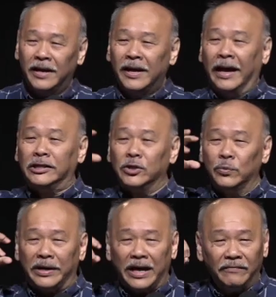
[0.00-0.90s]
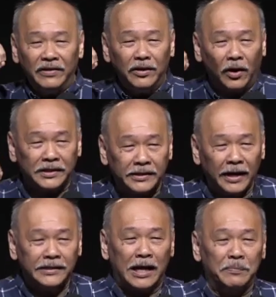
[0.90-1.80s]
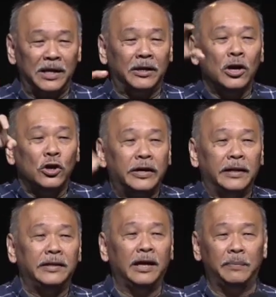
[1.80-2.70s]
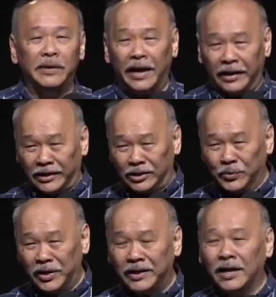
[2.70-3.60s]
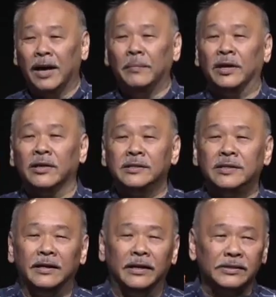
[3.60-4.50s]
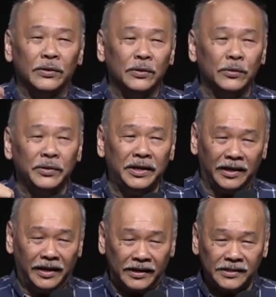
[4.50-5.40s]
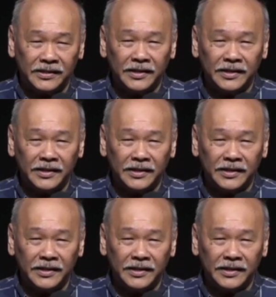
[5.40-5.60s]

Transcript: And so whenever God says something, you can take me at his word because that is who he is.